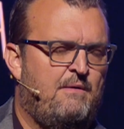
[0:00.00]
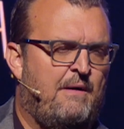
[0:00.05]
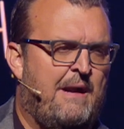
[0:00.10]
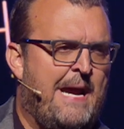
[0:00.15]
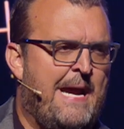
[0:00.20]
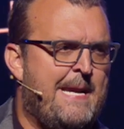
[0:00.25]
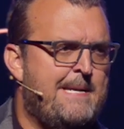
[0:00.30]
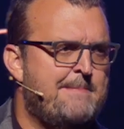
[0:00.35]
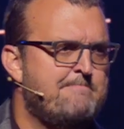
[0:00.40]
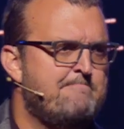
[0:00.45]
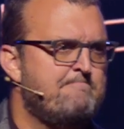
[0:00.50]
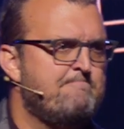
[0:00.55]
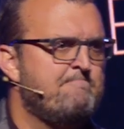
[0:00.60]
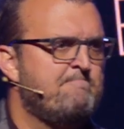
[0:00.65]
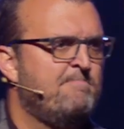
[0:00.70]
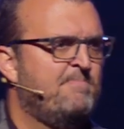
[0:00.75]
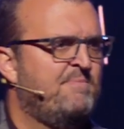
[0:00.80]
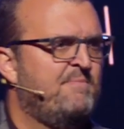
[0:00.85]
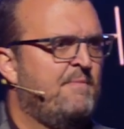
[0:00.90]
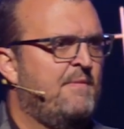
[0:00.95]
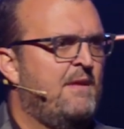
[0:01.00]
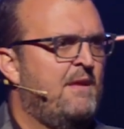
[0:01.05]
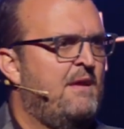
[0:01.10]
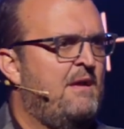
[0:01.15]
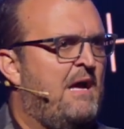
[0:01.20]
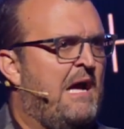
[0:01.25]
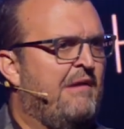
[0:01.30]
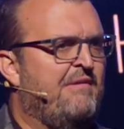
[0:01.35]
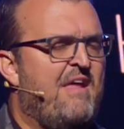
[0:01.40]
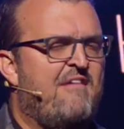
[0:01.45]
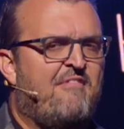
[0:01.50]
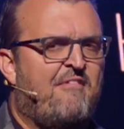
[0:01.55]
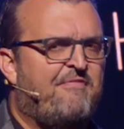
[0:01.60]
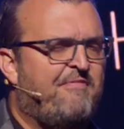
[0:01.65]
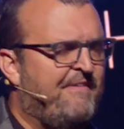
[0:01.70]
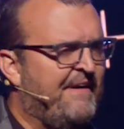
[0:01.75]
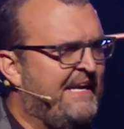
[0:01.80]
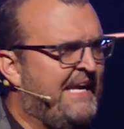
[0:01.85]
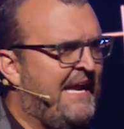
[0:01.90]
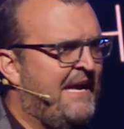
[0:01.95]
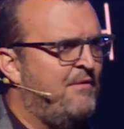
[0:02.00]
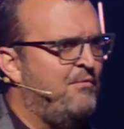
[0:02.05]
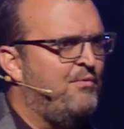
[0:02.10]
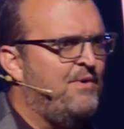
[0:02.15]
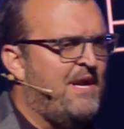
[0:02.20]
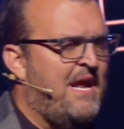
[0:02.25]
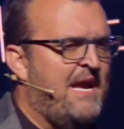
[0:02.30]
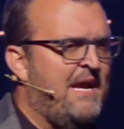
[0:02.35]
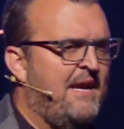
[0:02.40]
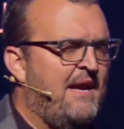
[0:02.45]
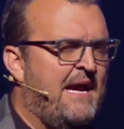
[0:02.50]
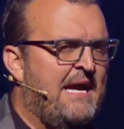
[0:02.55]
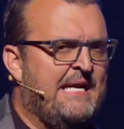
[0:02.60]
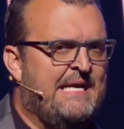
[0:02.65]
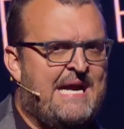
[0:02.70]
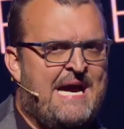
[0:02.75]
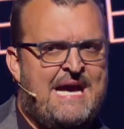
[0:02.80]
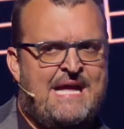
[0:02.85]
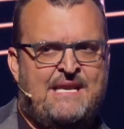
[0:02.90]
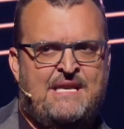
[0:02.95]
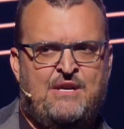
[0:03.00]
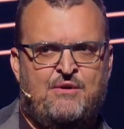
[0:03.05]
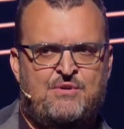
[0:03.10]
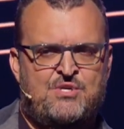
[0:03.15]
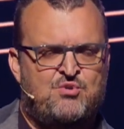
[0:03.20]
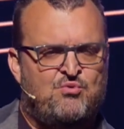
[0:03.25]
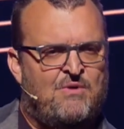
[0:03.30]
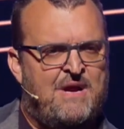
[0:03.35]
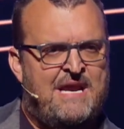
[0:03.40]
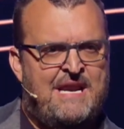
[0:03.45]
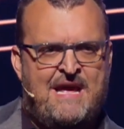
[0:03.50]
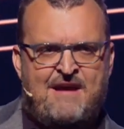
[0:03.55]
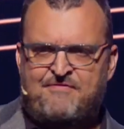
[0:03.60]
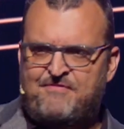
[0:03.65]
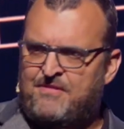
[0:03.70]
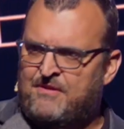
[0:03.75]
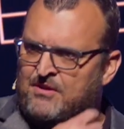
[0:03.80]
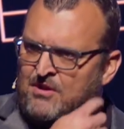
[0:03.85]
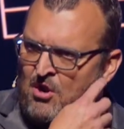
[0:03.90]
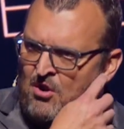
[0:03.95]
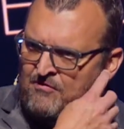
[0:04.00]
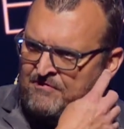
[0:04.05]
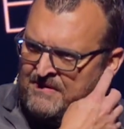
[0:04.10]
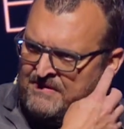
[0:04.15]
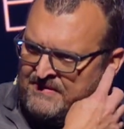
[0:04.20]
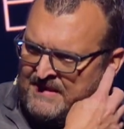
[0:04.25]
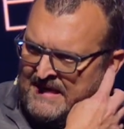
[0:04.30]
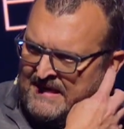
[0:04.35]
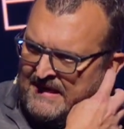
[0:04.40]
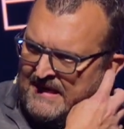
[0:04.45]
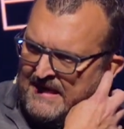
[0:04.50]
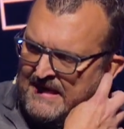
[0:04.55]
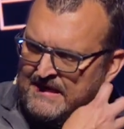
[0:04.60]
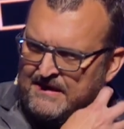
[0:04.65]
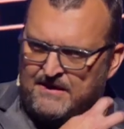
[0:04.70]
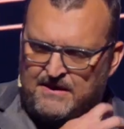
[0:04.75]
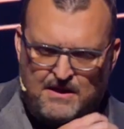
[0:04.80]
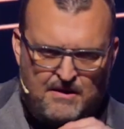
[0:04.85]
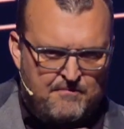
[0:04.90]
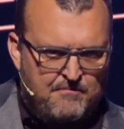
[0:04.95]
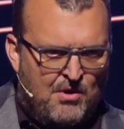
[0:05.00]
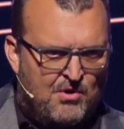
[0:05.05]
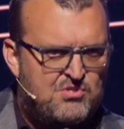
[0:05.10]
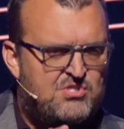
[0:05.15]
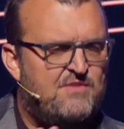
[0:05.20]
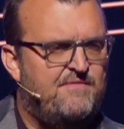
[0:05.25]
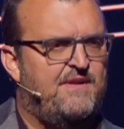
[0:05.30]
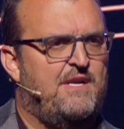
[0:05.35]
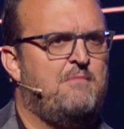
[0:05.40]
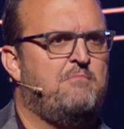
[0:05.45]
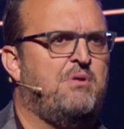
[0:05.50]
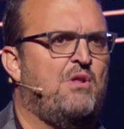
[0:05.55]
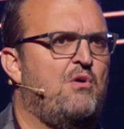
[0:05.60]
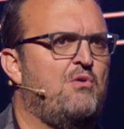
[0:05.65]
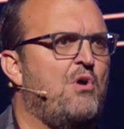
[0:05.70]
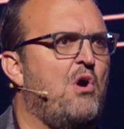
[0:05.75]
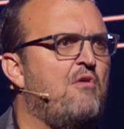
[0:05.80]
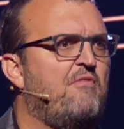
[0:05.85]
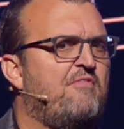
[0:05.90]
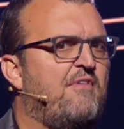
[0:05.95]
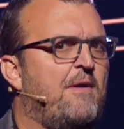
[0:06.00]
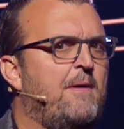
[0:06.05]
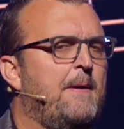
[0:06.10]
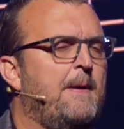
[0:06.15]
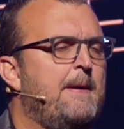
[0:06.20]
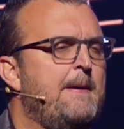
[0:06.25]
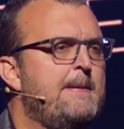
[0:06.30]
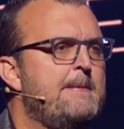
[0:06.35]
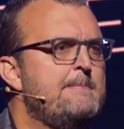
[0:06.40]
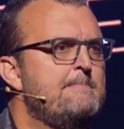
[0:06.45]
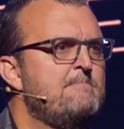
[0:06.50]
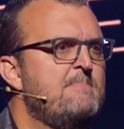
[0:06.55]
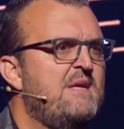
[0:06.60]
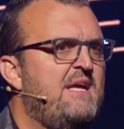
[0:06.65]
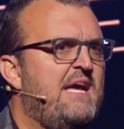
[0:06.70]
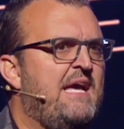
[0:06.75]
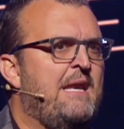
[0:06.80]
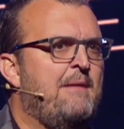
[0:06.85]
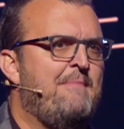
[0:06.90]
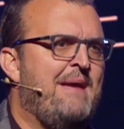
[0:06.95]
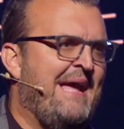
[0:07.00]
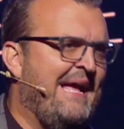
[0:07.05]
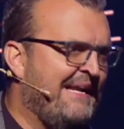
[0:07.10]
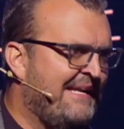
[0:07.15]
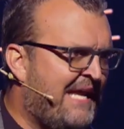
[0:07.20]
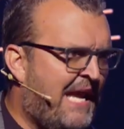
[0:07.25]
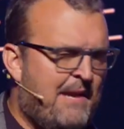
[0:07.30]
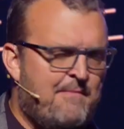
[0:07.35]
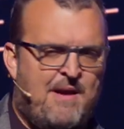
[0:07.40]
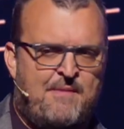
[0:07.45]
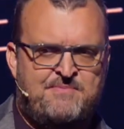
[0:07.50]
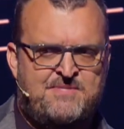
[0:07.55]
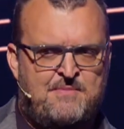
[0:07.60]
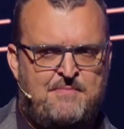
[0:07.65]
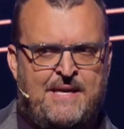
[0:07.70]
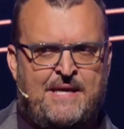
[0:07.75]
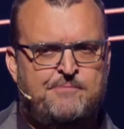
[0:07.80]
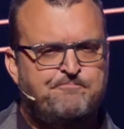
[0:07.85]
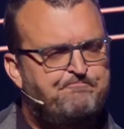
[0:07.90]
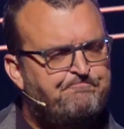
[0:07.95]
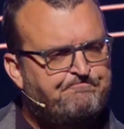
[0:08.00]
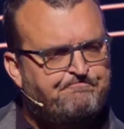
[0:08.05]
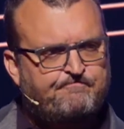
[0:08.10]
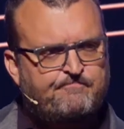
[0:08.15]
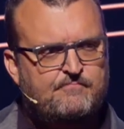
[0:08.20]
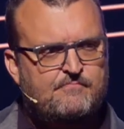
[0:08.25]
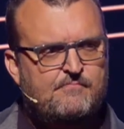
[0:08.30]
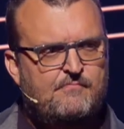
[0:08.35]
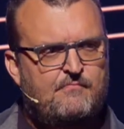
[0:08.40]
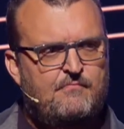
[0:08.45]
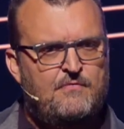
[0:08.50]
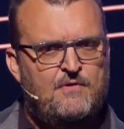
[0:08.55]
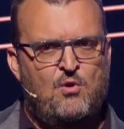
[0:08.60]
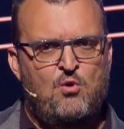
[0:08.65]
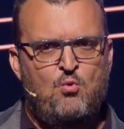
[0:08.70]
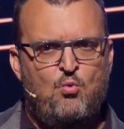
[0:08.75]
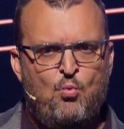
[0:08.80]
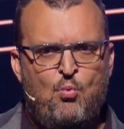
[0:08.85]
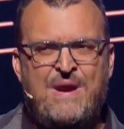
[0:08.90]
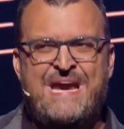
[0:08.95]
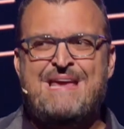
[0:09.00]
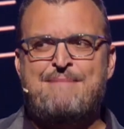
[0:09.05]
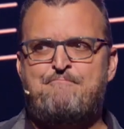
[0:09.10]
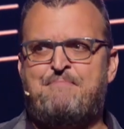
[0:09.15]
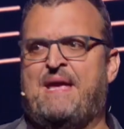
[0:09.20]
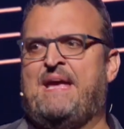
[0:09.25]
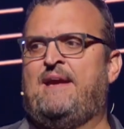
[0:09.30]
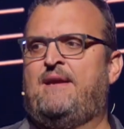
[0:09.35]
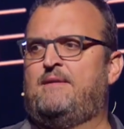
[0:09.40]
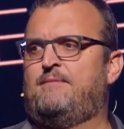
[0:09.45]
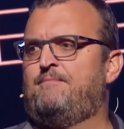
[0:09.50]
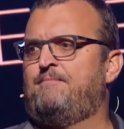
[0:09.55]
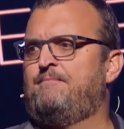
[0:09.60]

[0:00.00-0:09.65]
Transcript: Right? I'll never forget when I, I got here is right after the COVID thing had most of it had blown over, and a man came up to me weeping.